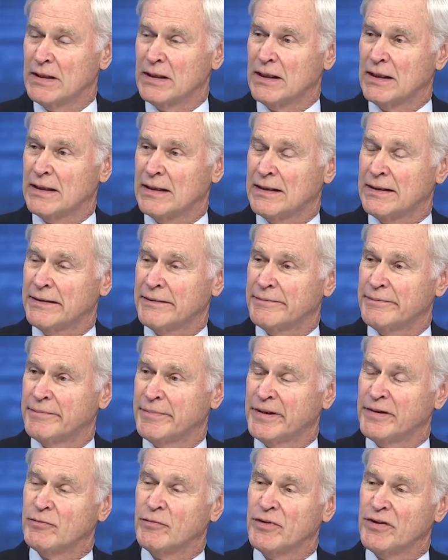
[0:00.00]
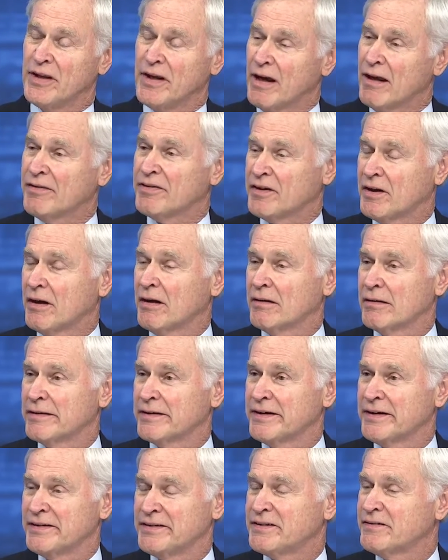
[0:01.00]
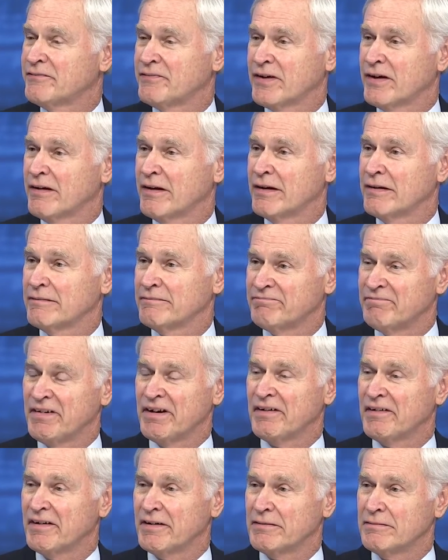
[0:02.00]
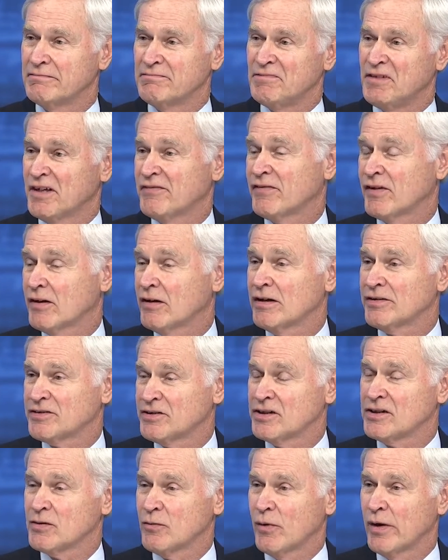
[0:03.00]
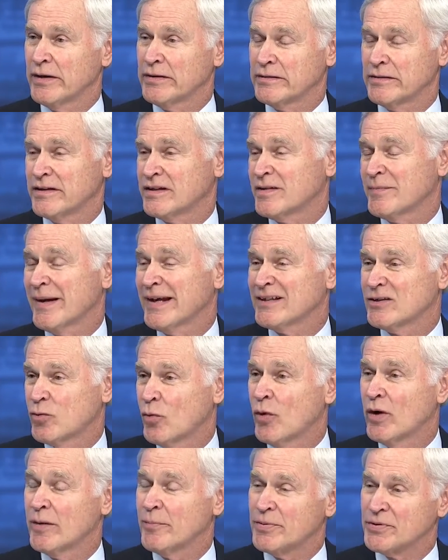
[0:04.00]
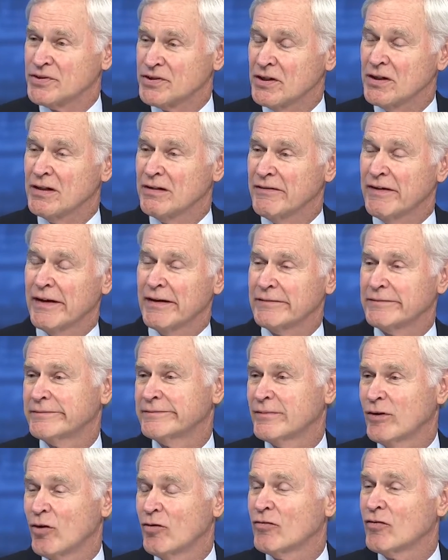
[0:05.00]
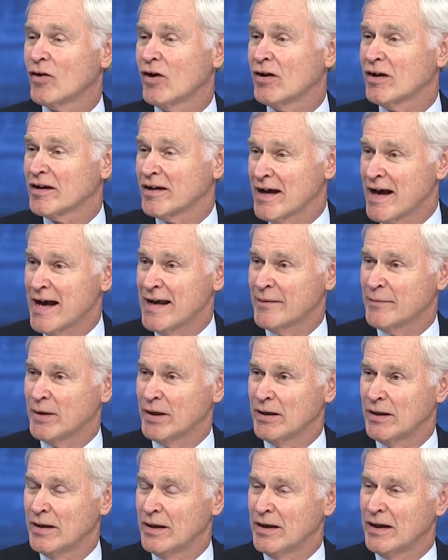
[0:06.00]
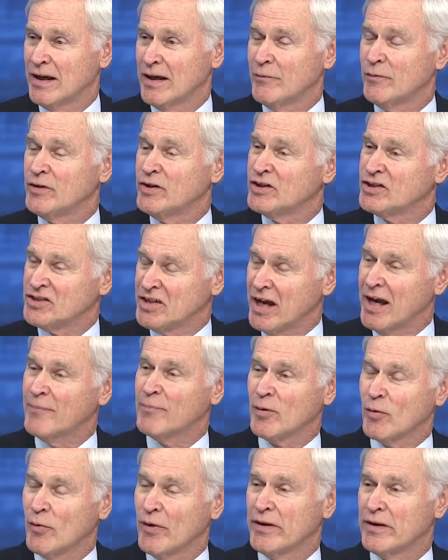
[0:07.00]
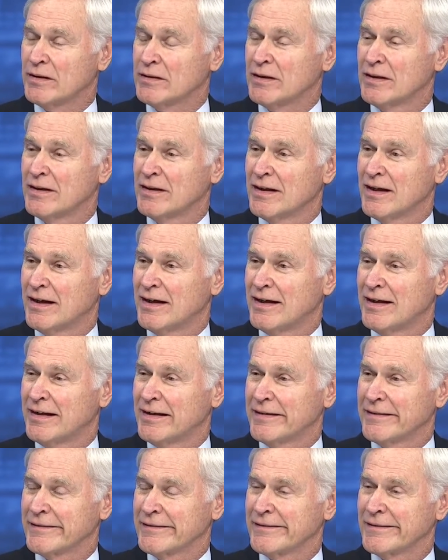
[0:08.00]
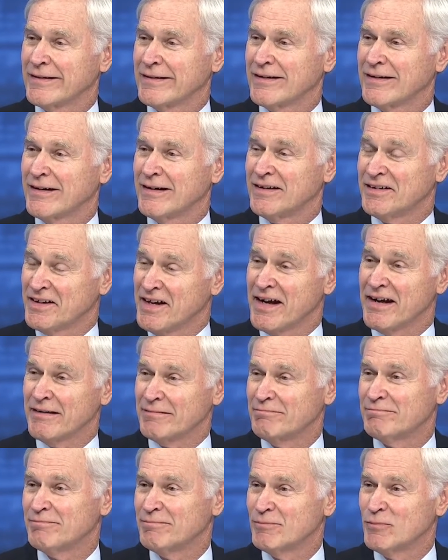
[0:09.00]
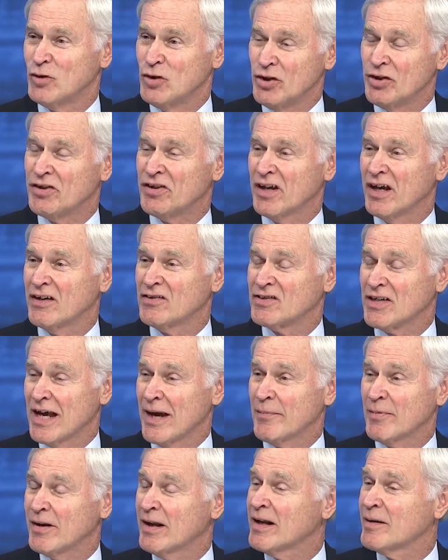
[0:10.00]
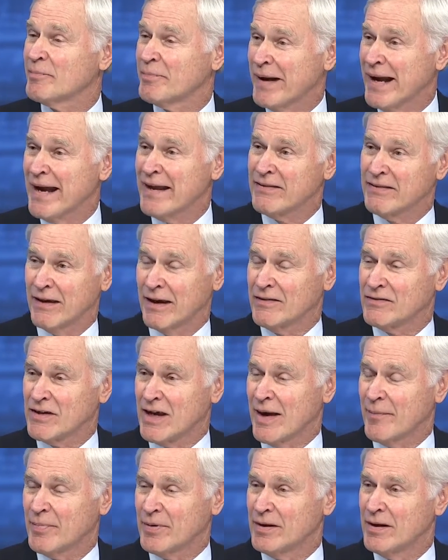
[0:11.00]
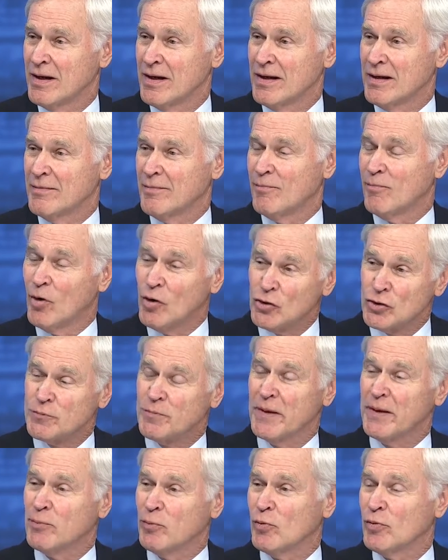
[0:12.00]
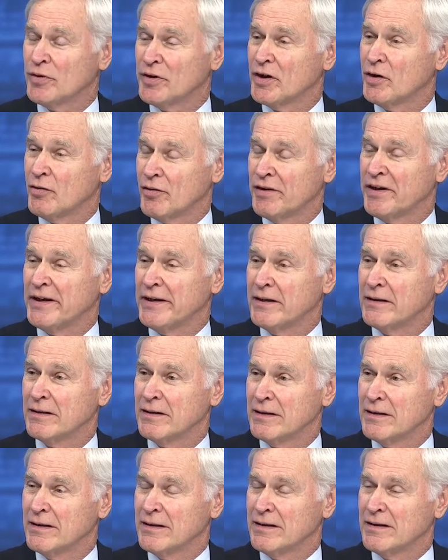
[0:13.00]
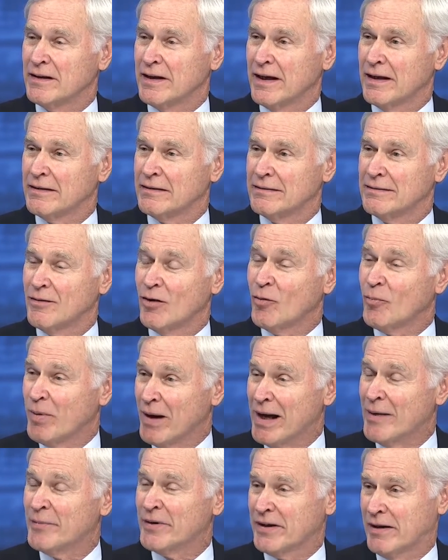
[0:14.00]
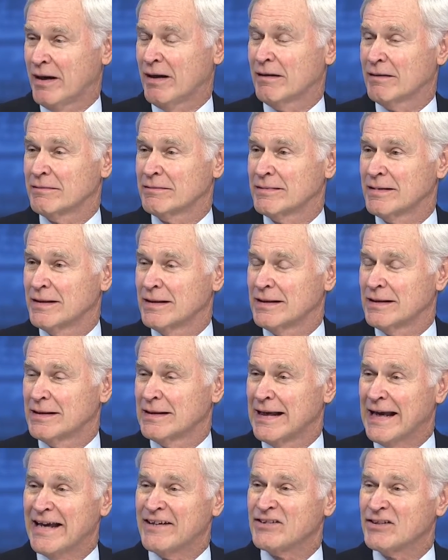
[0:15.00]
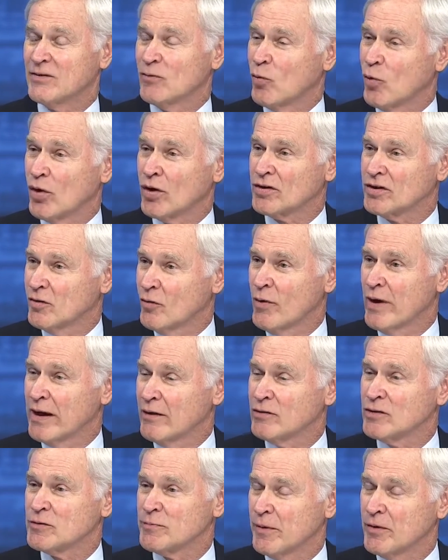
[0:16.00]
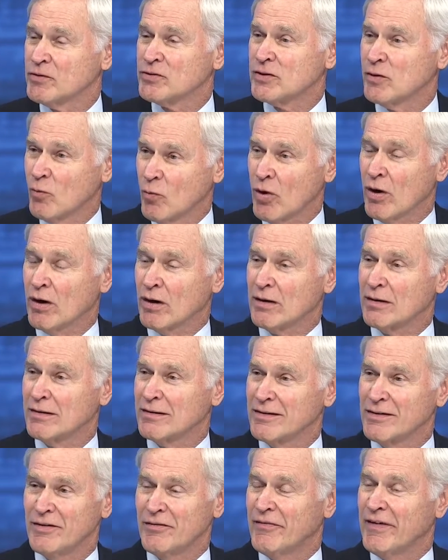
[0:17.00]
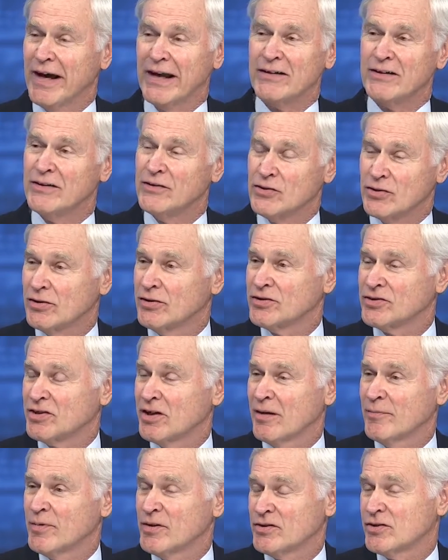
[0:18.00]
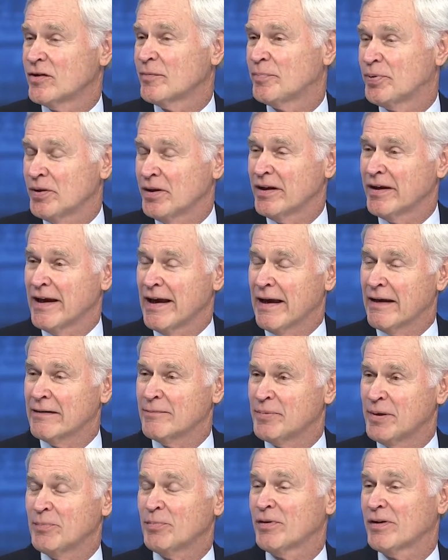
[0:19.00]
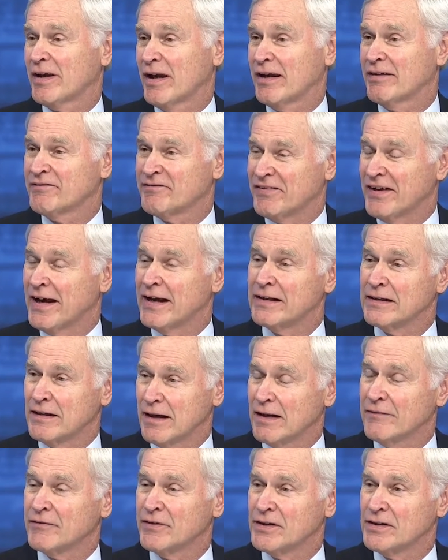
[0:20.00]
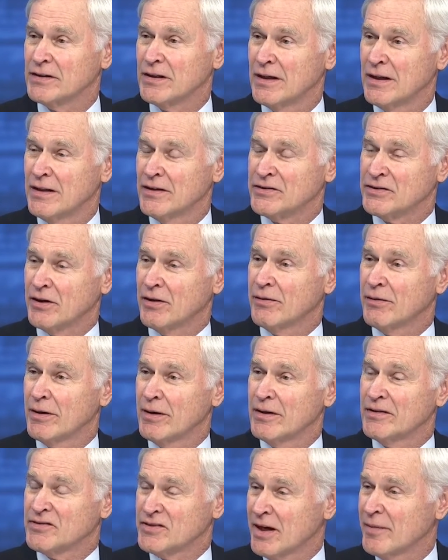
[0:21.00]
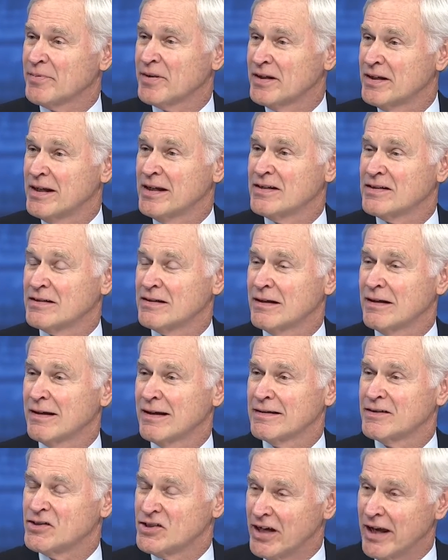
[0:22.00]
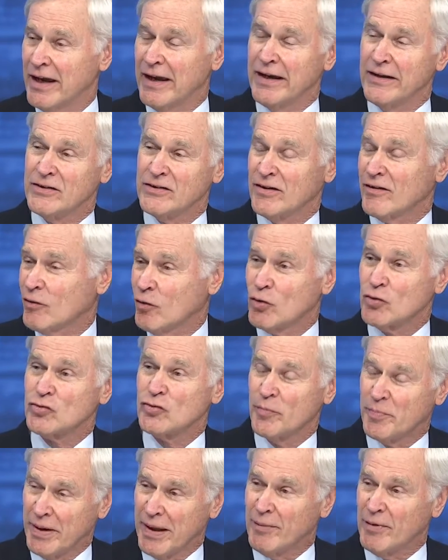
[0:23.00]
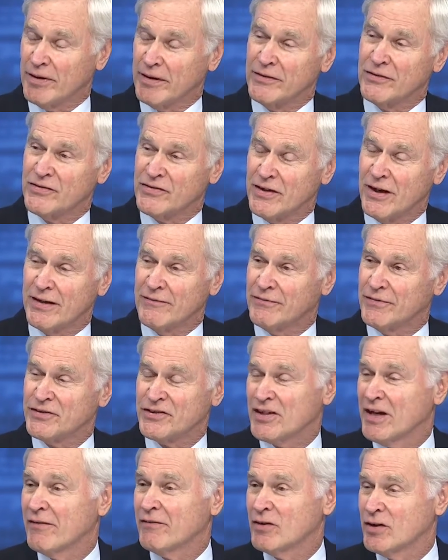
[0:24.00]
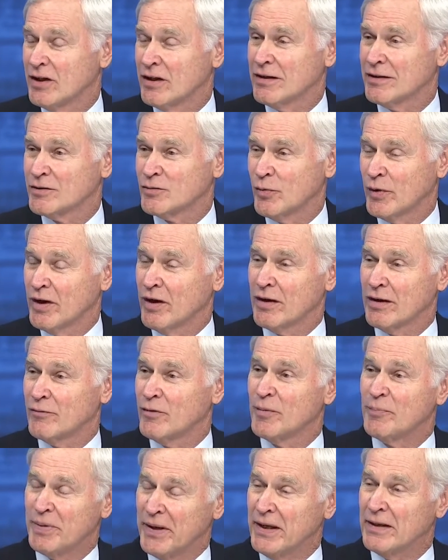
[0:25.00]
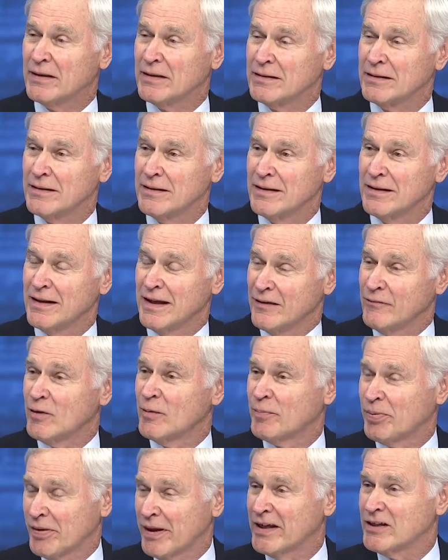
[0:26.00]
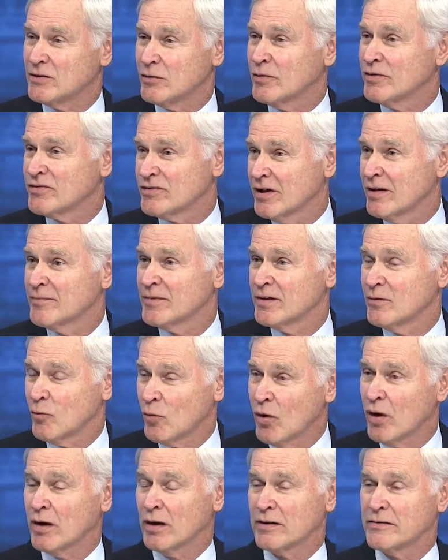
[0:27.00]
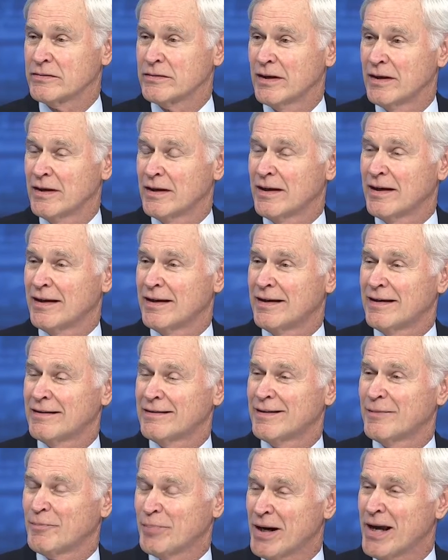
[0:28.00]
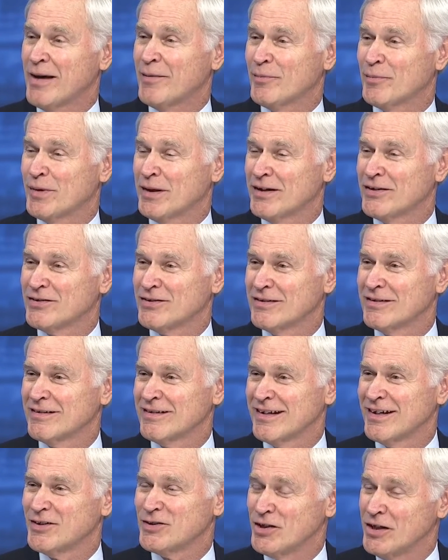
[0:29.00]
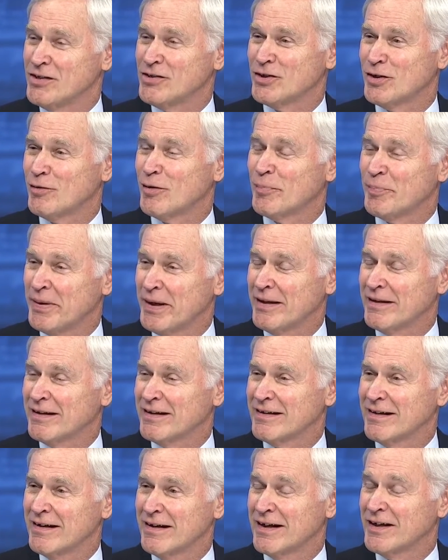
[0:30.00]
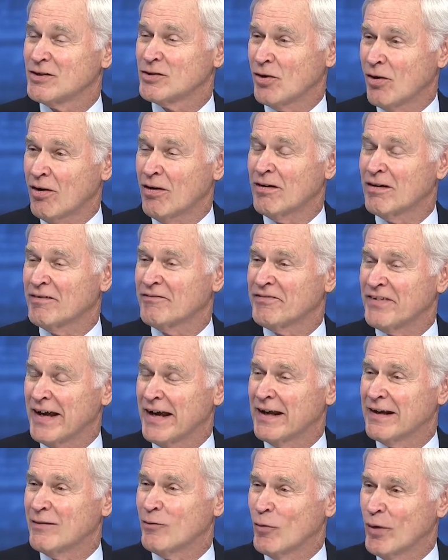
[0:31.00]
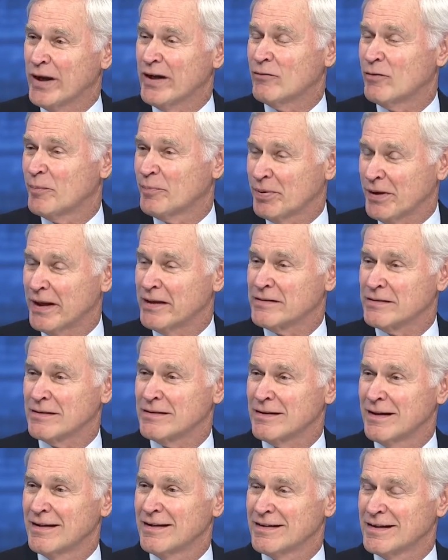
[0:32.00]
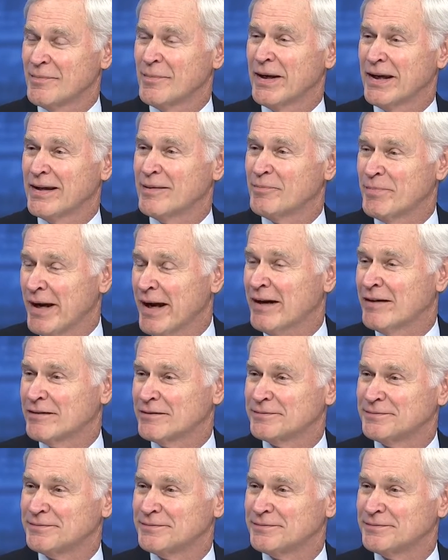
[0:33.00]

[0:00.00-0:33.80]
Uh, but with health care, it's a very, very difficult situation. It's about 20% of our overall economy. And when you tamper with it, uh, a lot of good things happen, a lot of bad things happen. Most people would agree that Obamacare uh, hasn't worked the way it was supposed to work. You've got insurance companies that are pulling out. People can't find coverage. So something needs to change. And of course, Republicans said for seven years we ought to repeal it and replace it with something that works. Uh, the problem is it's easy to repeal it. It's hard to find a way to replace it to make it better.